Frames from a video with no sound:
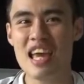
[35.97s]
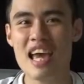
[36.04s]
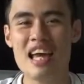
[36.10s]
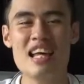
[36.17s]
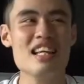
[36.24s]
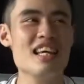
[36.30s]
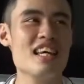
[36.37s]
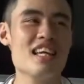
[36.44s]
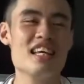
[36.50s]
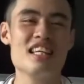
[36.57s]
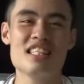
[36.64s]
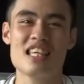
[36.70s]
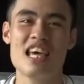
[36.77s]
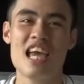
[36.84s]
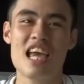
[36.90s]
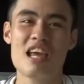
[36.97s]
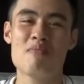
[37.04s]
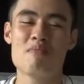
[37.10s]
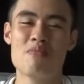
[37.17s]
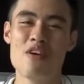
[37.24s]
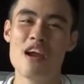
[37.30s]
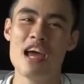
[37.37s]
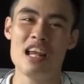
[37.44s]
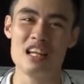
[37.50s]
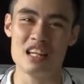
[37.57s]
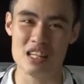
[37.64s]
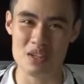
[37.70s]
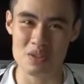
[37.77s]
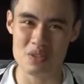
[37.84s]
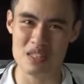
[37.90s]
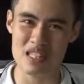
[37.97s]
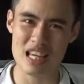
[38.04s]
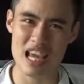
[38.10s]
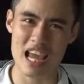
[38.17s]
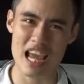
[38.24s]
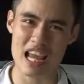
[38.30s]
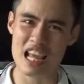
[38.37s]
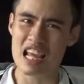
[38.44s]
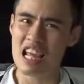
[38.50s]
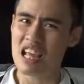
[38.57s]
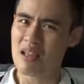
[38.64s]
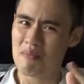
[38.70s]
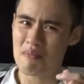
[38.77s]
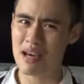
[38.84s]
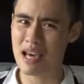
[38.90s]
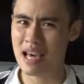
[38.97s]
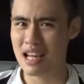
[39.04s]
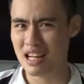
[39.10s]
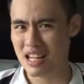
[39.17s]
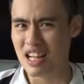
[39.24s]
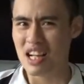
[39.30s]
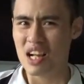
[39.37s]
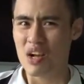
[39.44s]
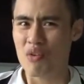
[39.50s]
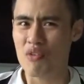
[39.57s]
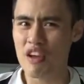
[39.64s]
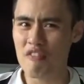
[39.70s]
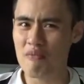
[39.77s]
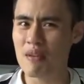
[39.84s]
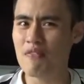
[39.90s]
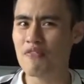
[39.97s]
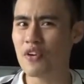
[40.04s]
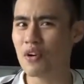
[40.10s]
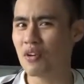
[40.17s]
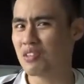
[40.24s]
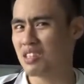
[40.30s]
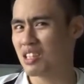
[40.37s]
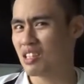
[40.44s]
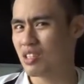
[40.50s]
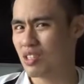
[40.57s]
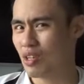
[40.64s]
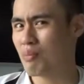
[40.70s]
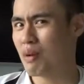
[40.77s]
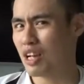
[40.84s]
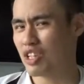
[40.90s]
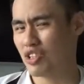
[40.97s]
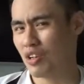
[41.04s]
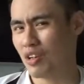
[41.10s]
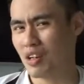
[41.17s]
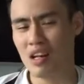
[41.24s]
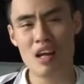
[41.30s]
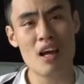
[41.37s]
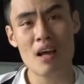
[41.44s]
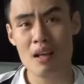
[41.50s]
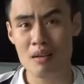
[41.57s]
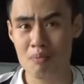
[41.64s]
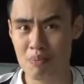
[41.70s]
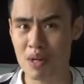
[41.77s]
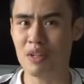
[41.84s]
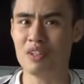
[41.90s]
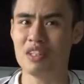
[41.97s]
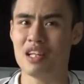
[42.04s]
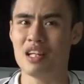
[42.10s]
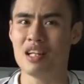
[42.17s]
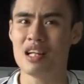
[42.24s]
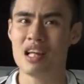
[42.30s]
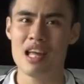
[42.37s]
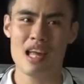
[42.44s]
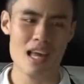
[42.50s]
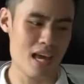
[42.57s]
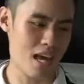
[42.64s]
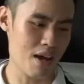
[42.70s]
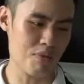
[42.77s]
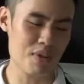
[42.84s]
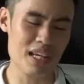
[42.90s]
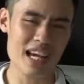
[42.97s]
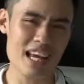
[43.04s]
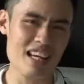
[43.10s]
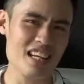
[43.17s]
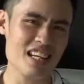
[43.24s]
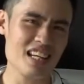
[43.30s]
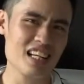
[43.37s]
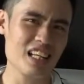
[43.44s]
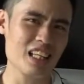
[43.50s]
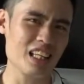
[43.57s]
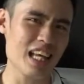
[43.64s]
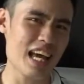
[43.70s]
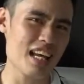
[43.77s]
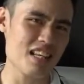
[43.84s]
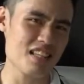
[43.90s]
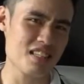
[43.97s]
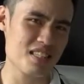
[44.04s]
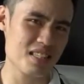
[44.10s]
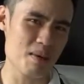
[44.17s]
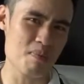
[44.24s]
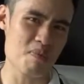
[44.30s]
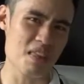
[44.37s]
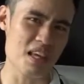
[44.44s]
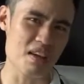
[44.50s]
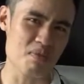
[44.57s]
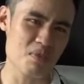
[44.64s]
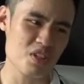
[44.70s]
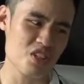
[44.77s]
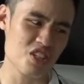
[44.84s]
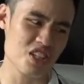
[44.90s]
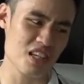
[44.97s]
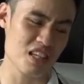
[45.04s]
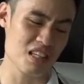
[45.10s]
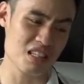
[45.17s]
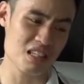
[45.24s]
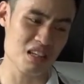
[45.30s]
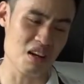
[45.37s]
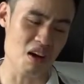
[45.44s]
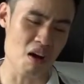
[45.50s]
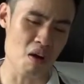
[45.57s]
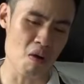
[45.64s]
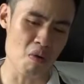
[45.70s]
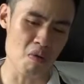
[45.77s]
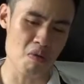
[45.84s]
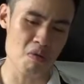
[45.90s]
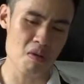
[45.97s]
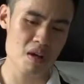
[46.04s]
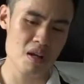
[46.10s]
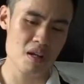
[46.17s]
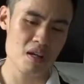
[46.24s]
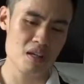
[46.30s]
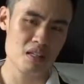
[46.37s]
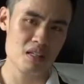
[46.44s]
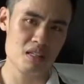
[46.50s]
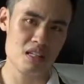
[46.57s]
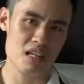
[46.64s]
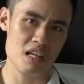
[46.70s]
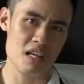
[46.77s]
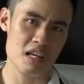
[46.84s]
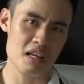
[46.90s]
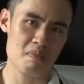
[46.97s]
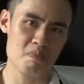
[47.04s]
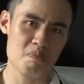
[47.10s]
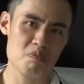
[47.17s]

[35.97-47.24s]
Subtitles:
and it is a brand new day. But we have been focusing too much on building, and we kind of neglected something, which is, the